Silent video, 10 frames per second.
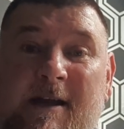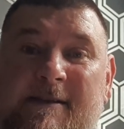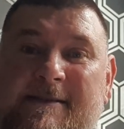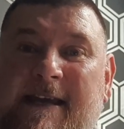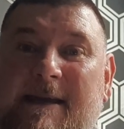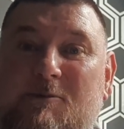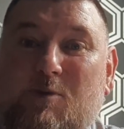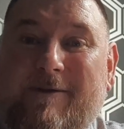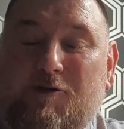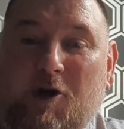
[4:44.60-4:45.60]
teams
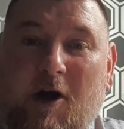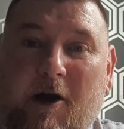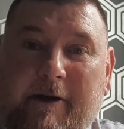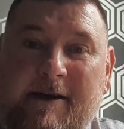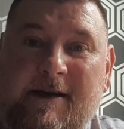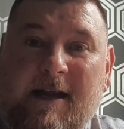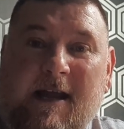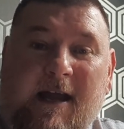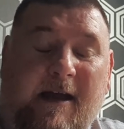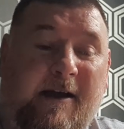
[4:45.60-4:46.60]
withdrawing,
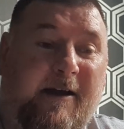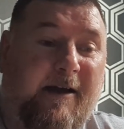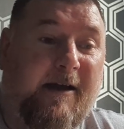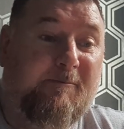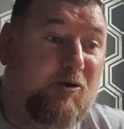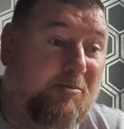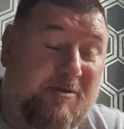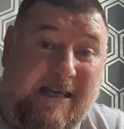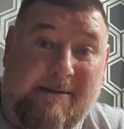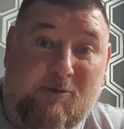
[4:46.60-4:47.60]
some
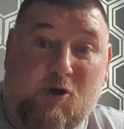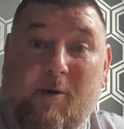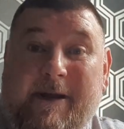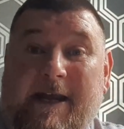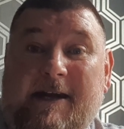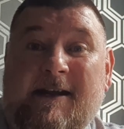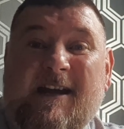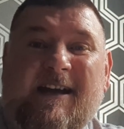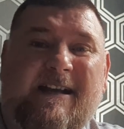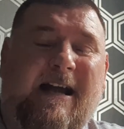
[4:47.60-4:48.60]
teams coming in.
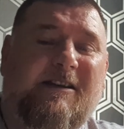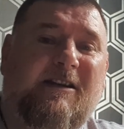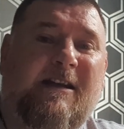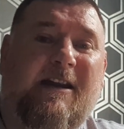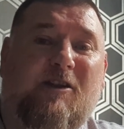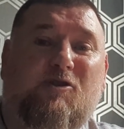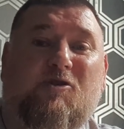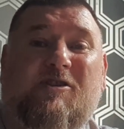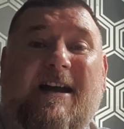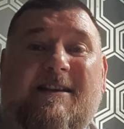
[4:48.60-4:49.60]
Can I
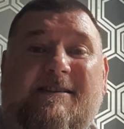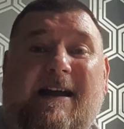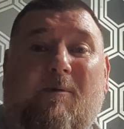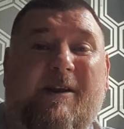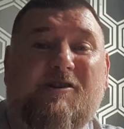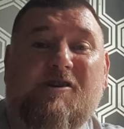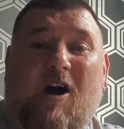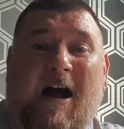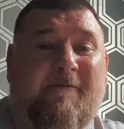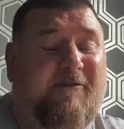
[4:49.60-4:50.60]
just ask now?
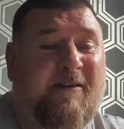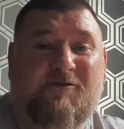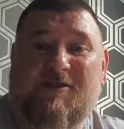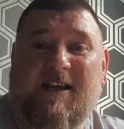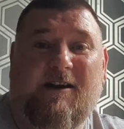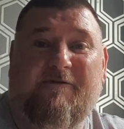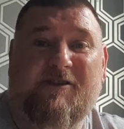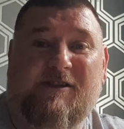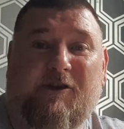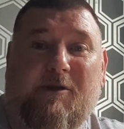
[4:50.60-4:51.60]
I've seen
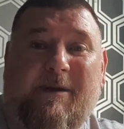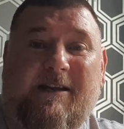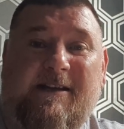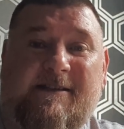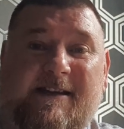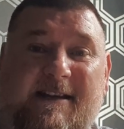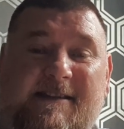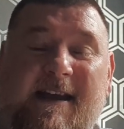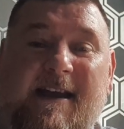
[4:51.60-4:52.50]
obviously on the media sites,